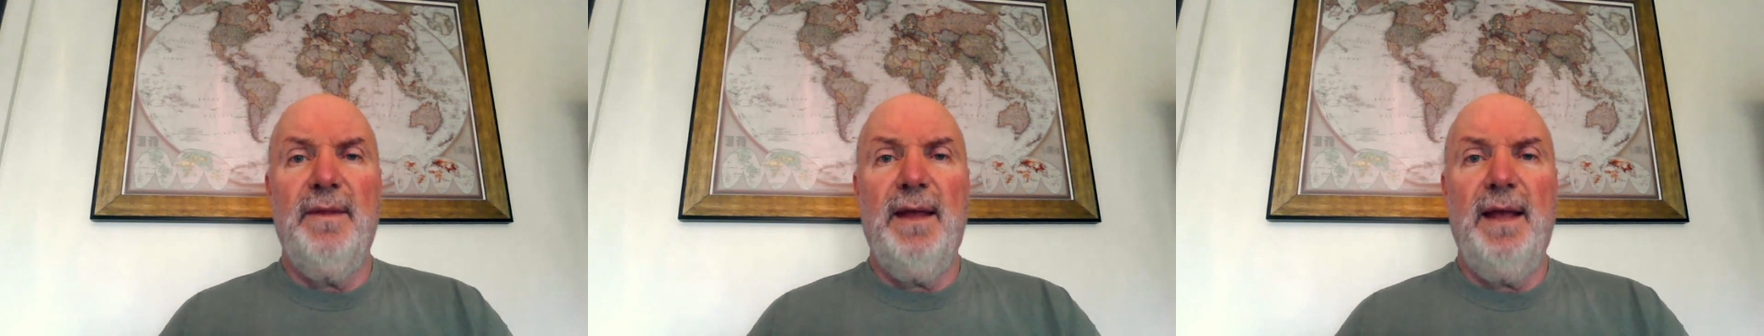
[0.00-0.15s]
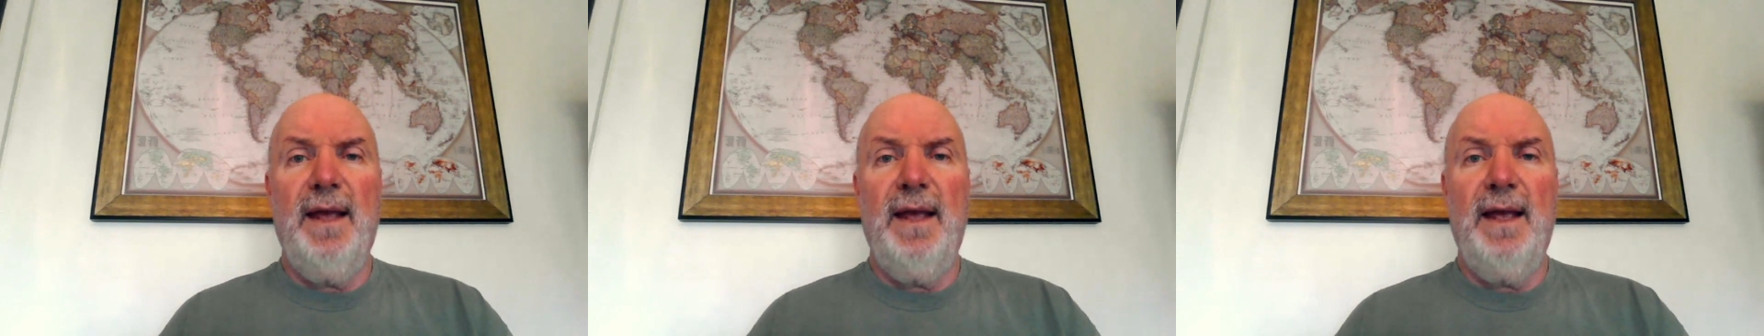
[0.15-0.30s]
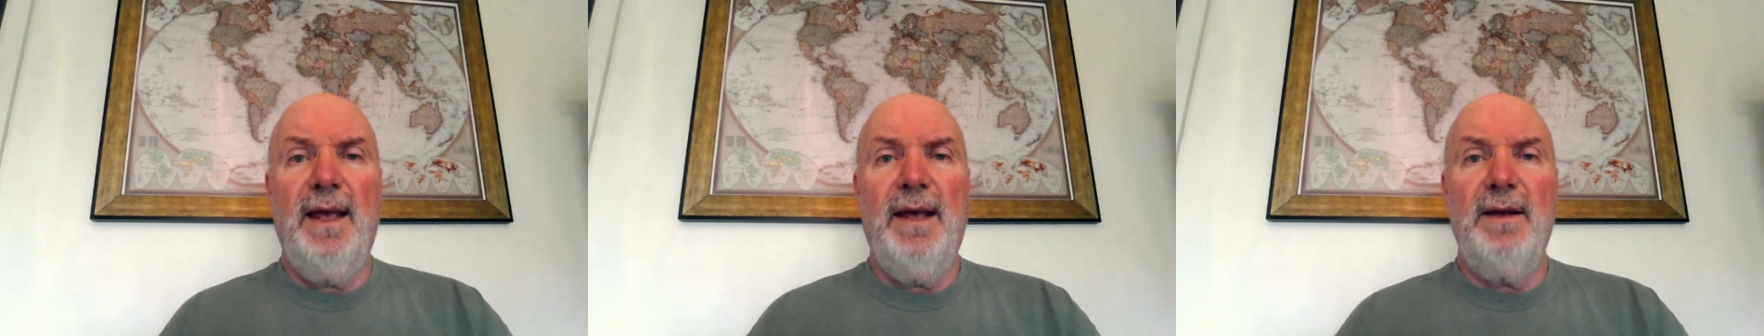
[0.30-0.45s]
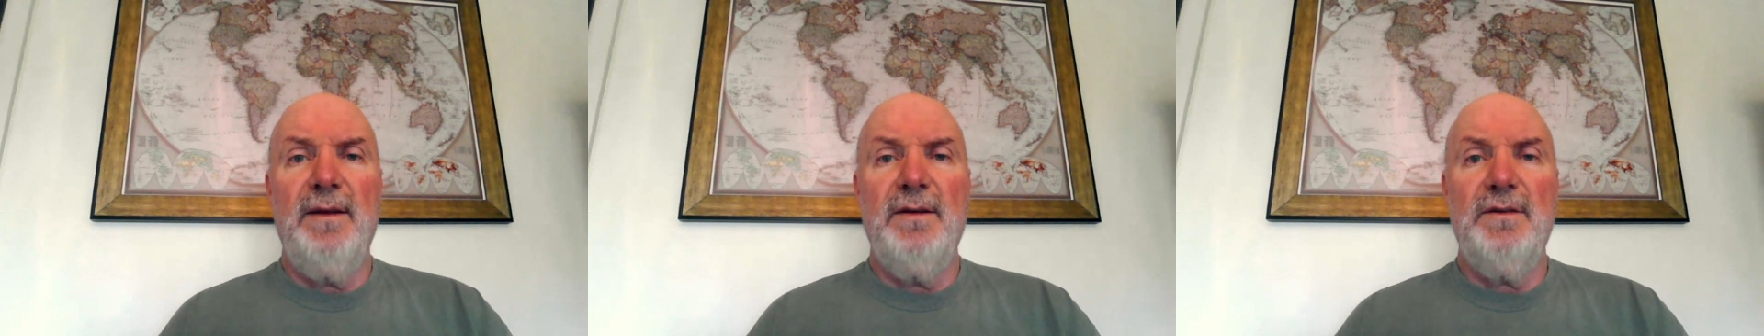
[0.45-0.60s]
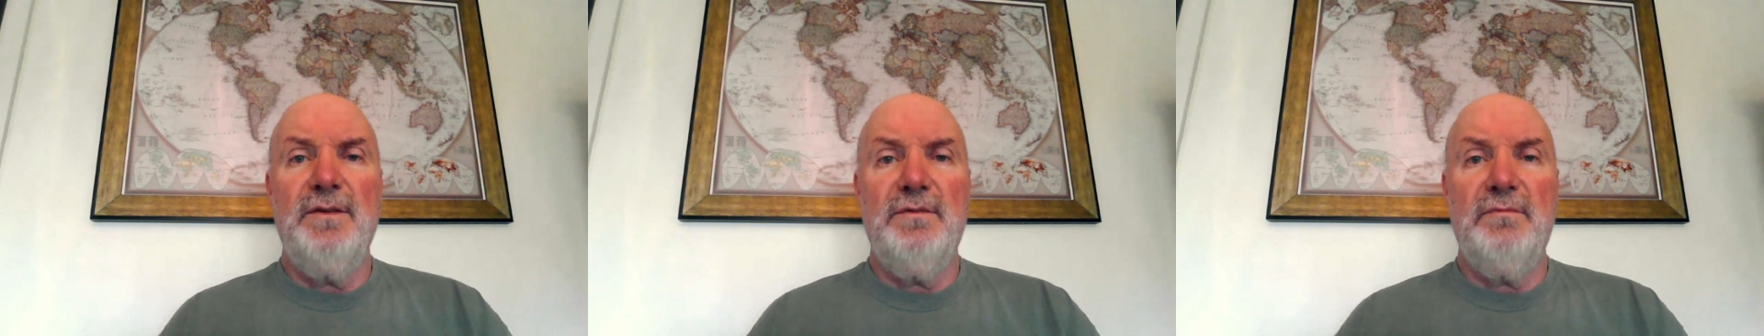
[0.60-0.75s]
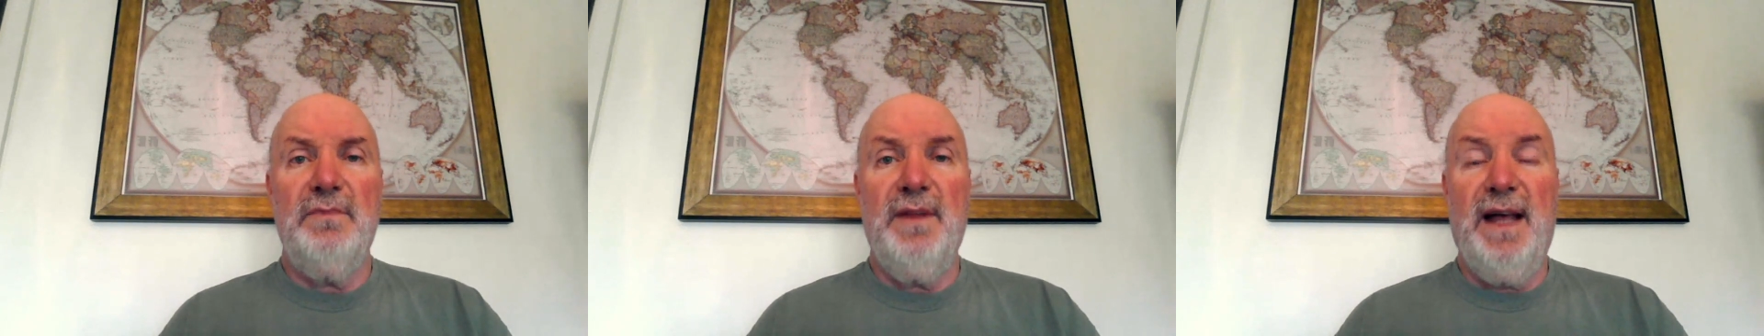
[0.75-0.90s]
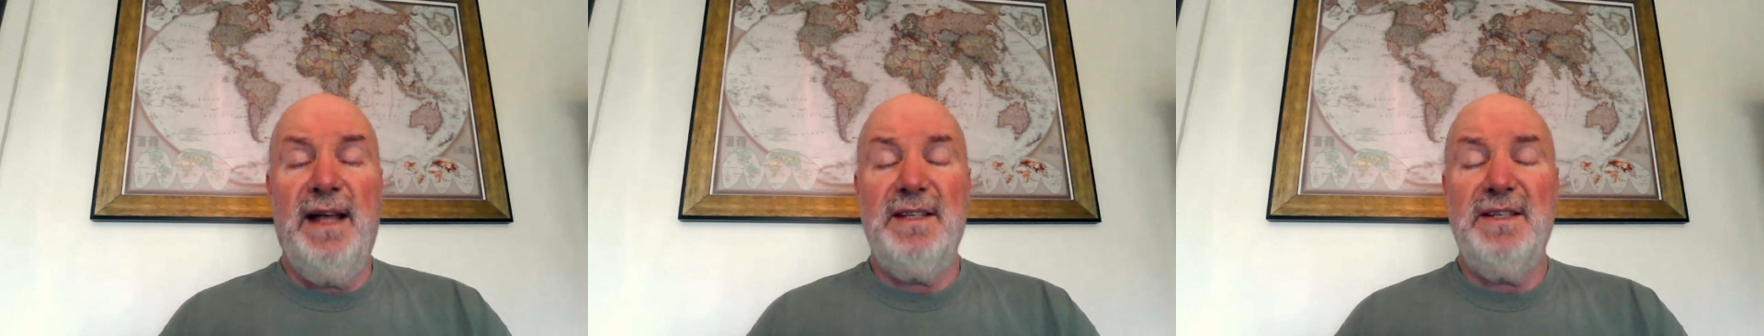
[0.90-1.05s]
and
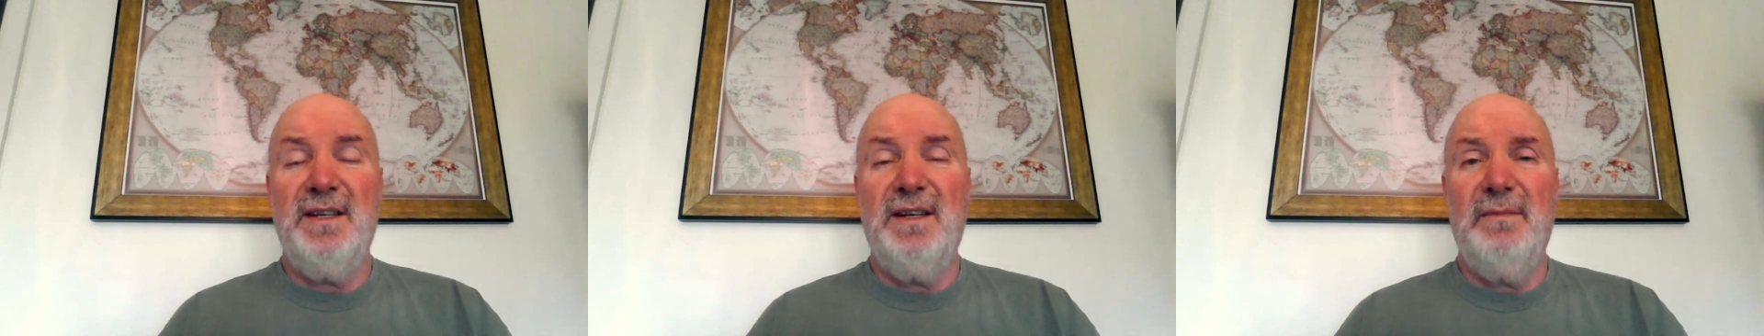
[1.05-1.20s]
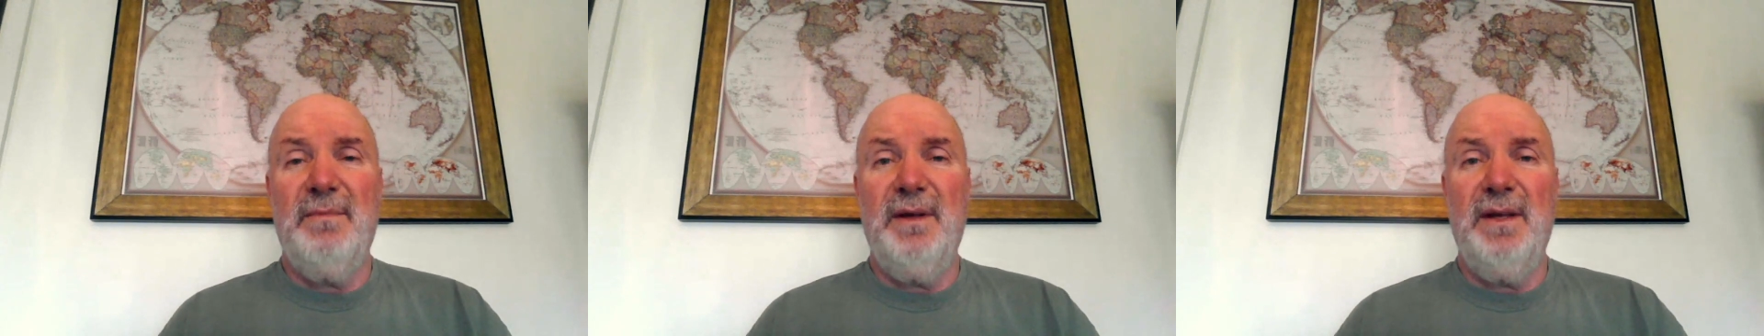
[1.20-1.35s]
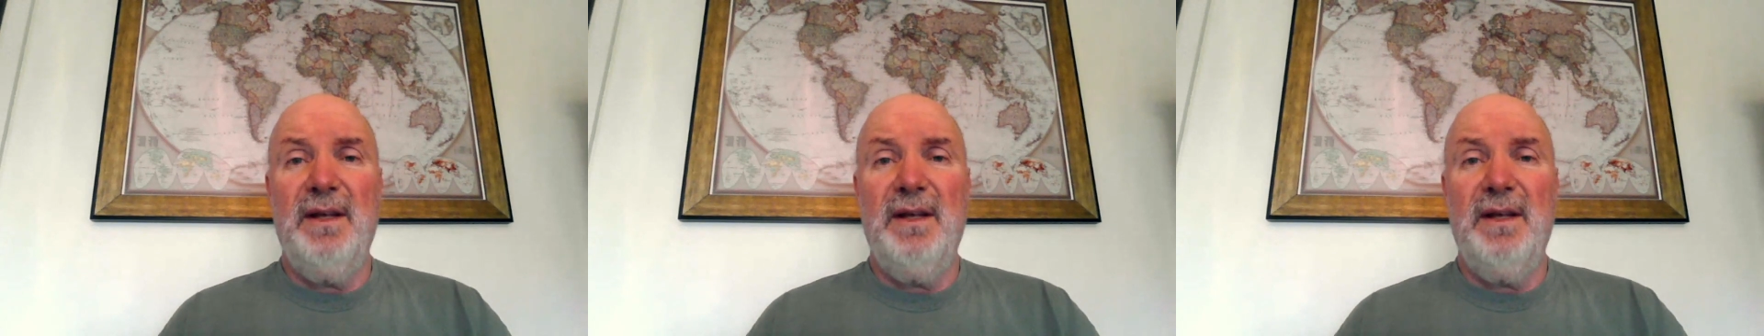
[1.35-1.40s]
that's going to